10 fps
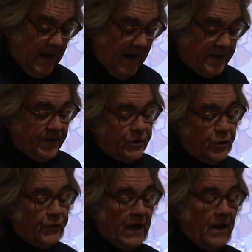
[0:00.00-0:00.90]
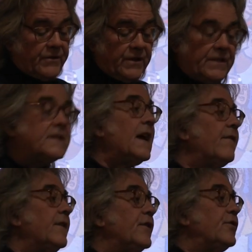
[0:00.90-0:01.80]
As the
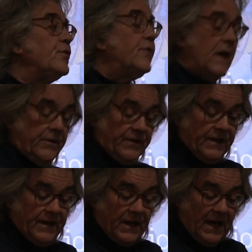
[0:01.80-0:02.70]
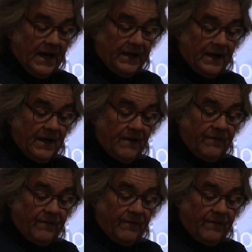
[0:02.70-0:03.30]
2007 to 2009